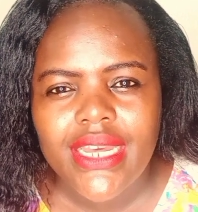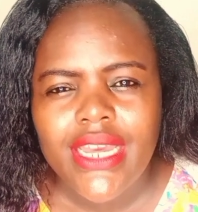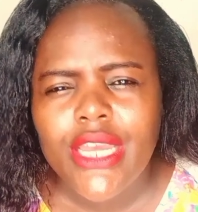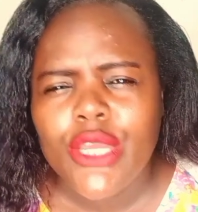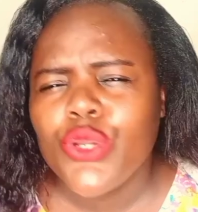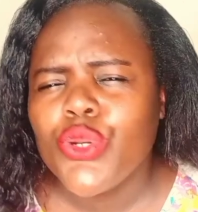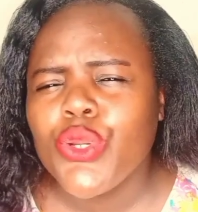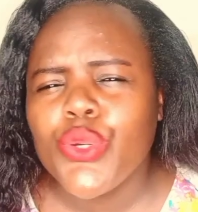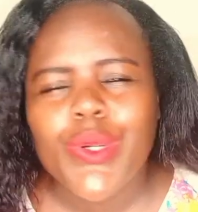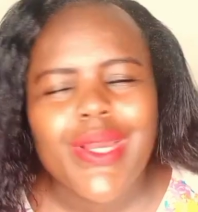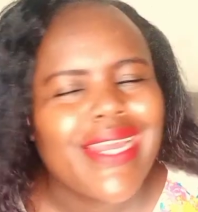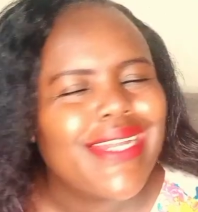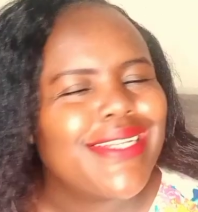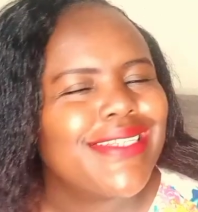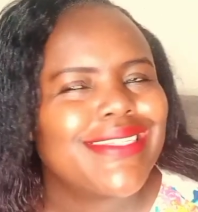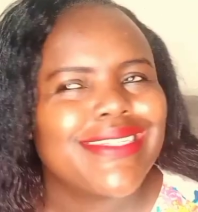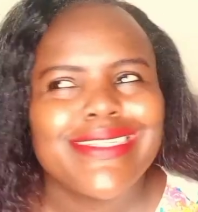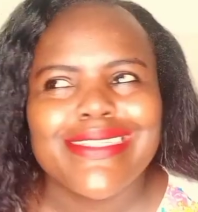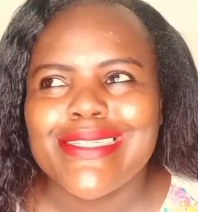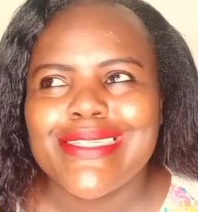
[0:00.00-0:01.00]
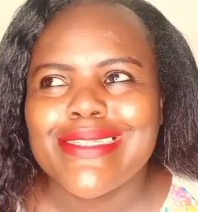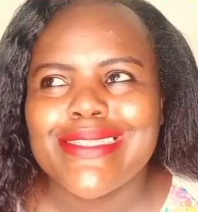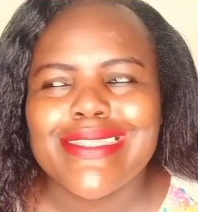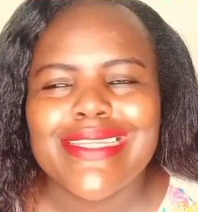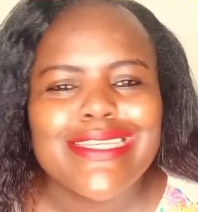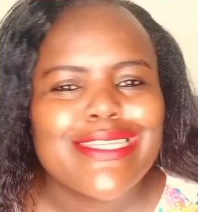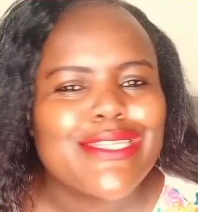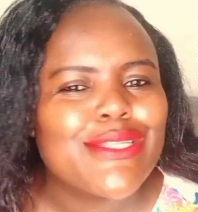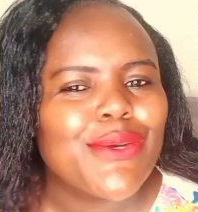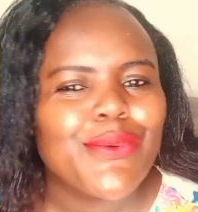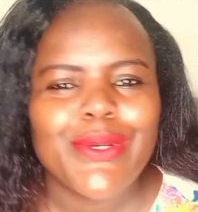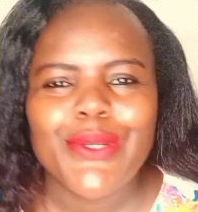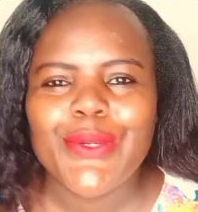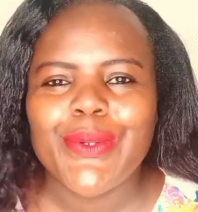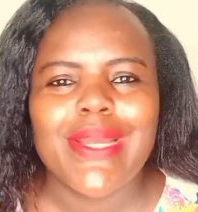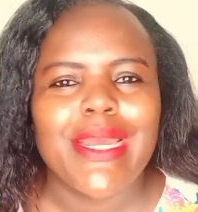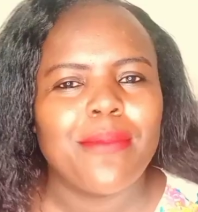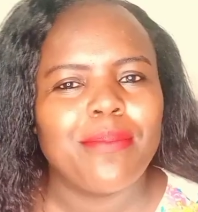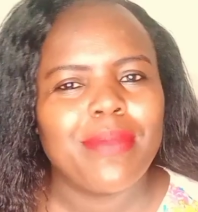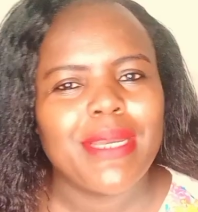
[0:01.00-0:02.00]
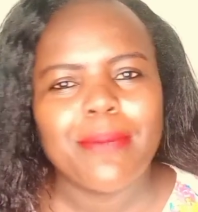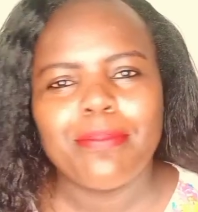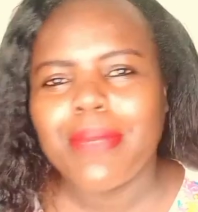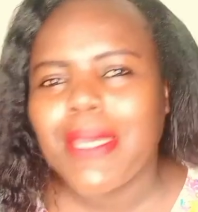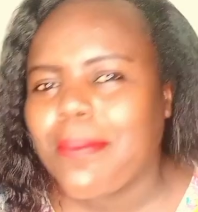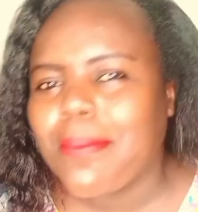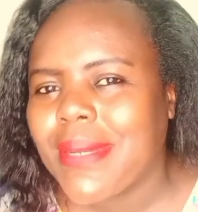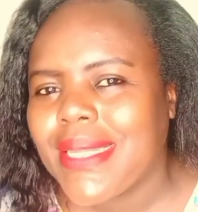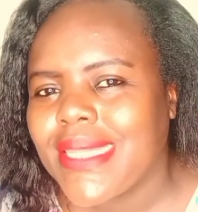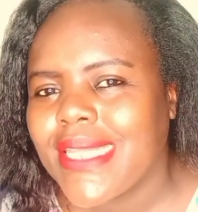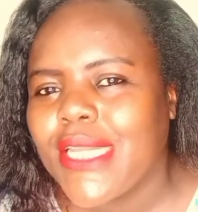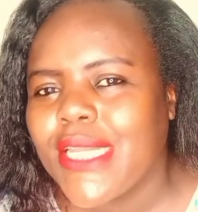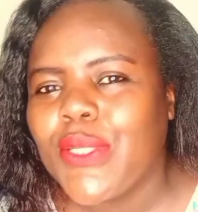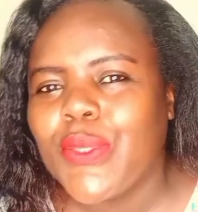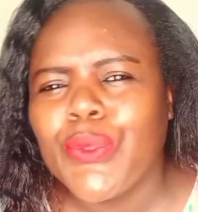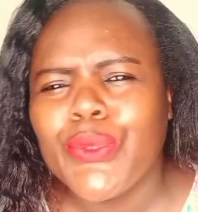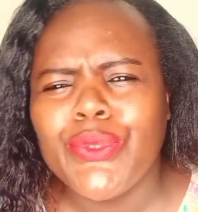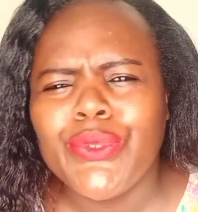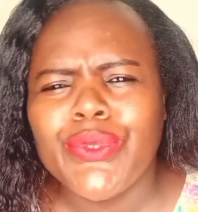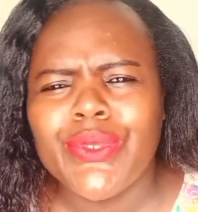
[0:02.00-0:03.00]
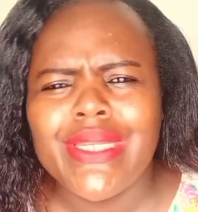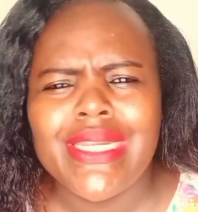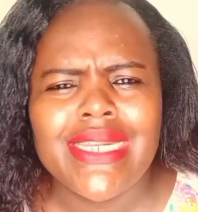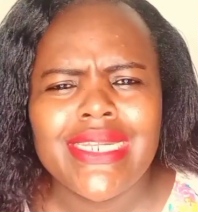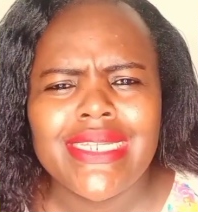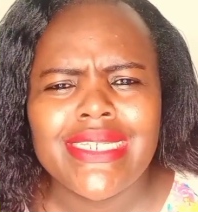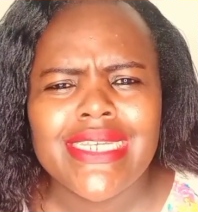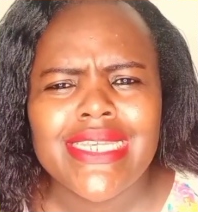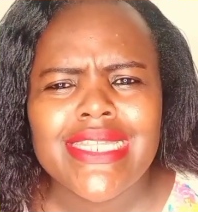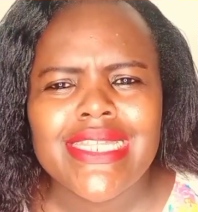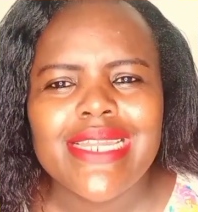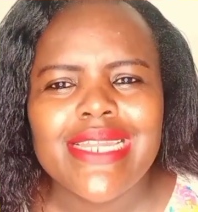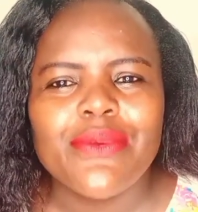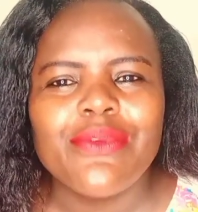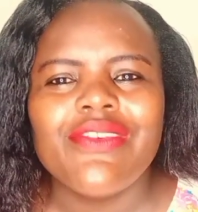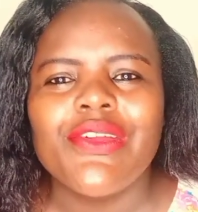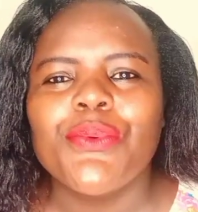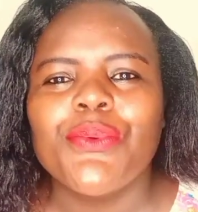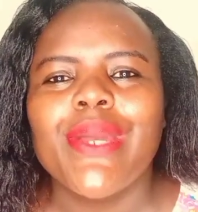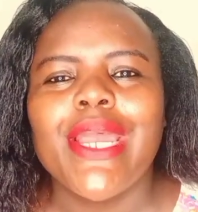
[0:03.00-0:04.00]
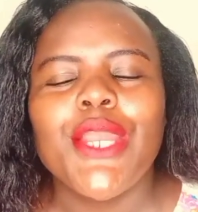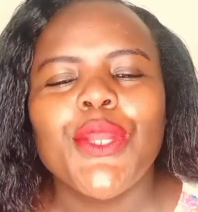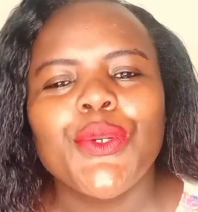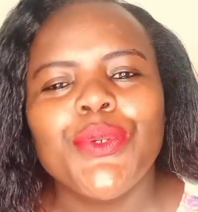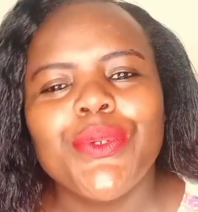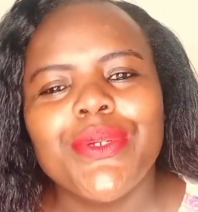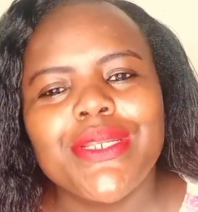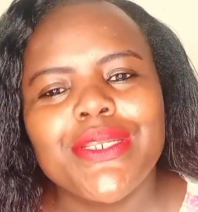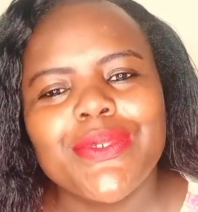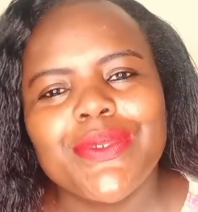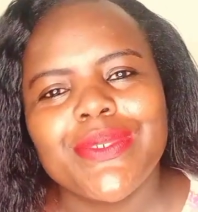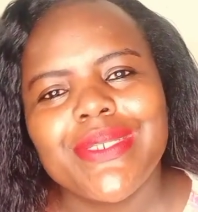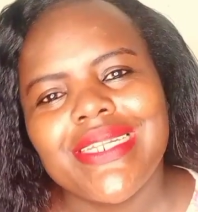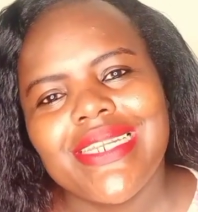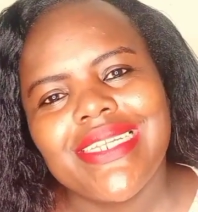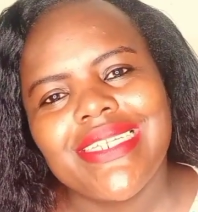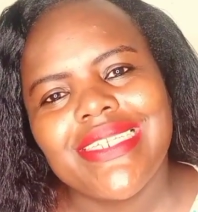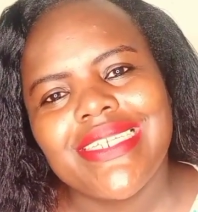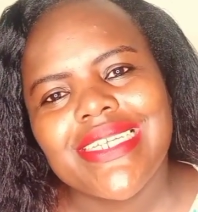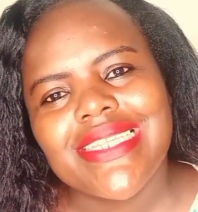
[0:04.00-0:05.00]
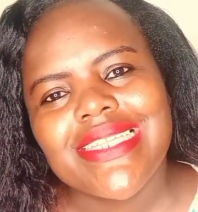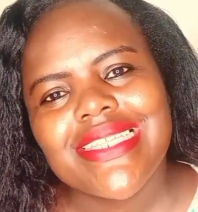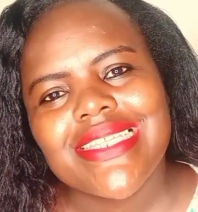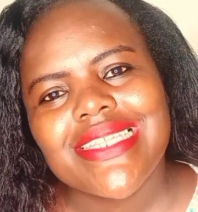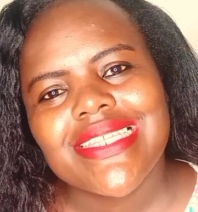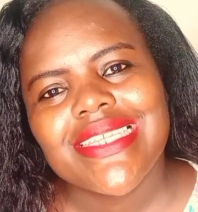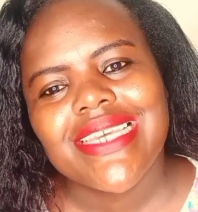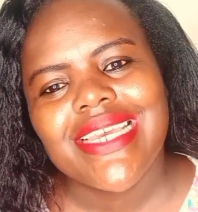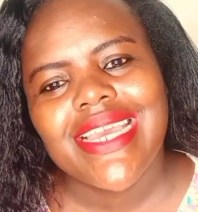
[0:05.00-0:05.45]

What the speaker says: You can't, there's no way you can make payment then do due diligence. Then even why are you doing due diligence?